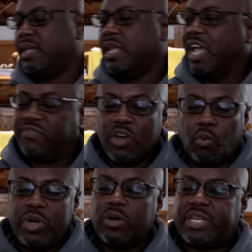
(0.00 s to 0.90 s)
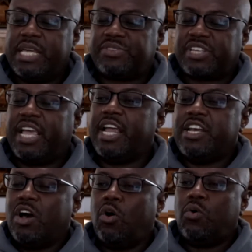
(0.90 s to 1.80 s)
If your will keeps
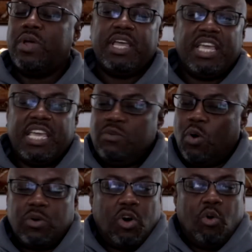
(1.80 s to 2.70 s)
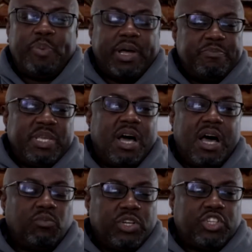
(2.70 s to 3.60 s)
saying no, he won't go
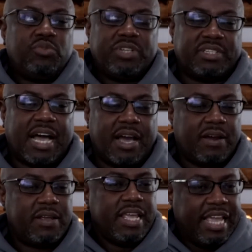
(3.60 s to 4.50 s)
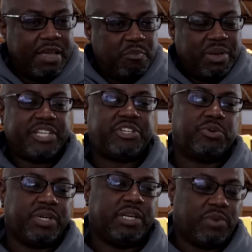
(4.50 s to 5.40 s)
beyond what you desire and bless
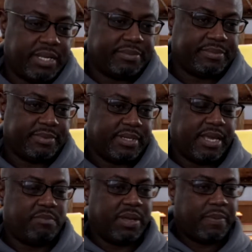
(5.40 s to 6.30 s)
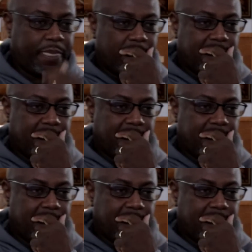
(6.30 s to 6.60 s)
you anyway. Amen.